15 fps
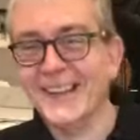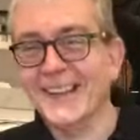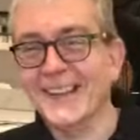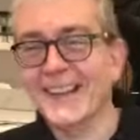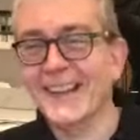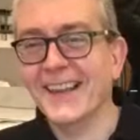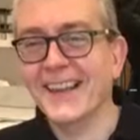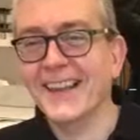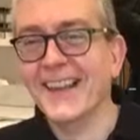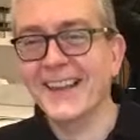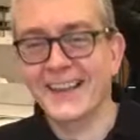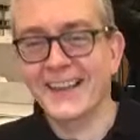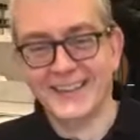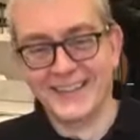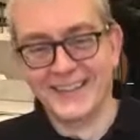
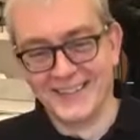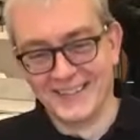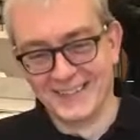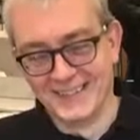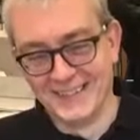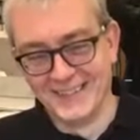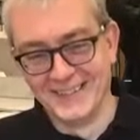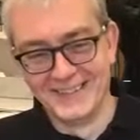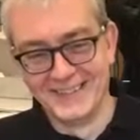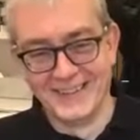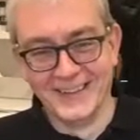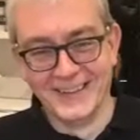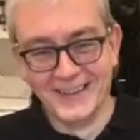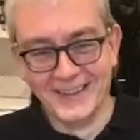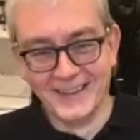
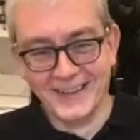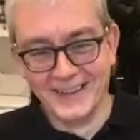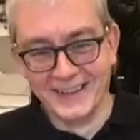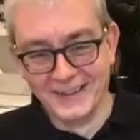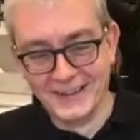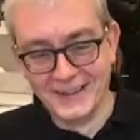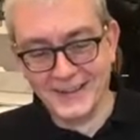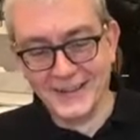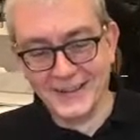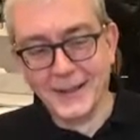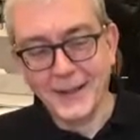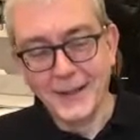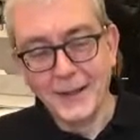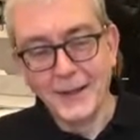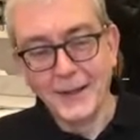
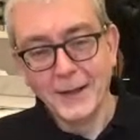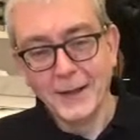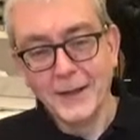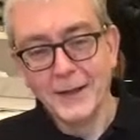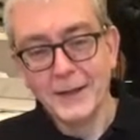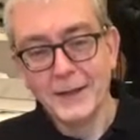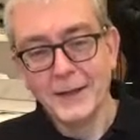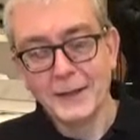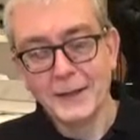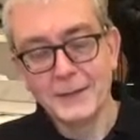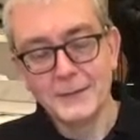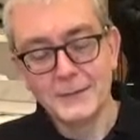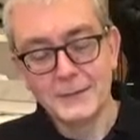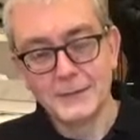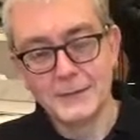
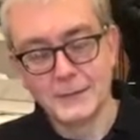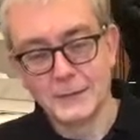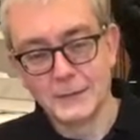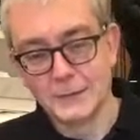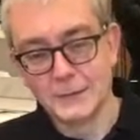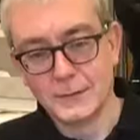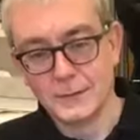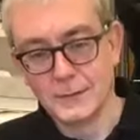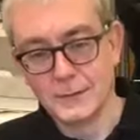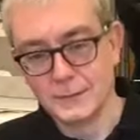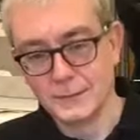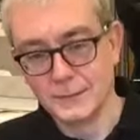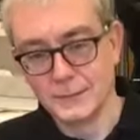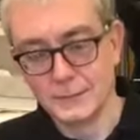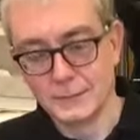
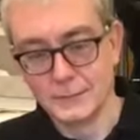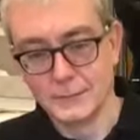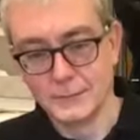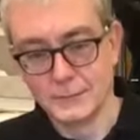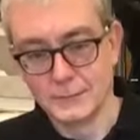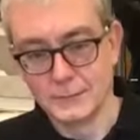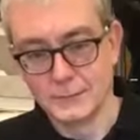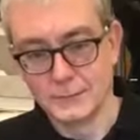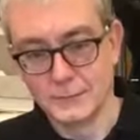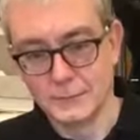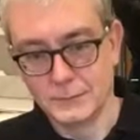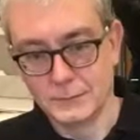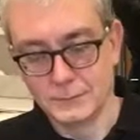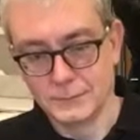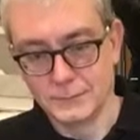
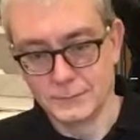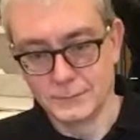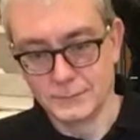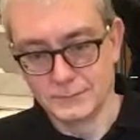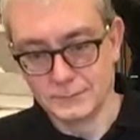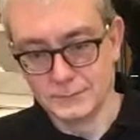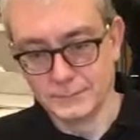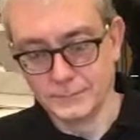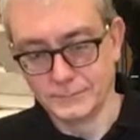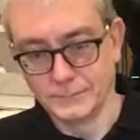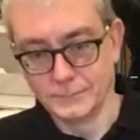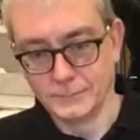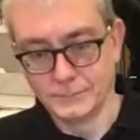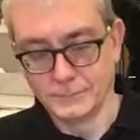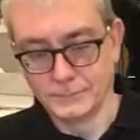
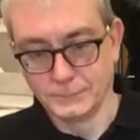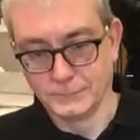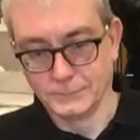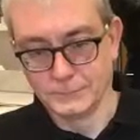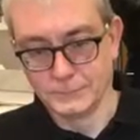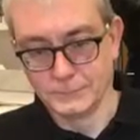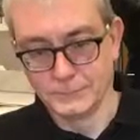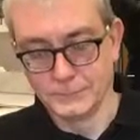No words are spoken by the person on screen.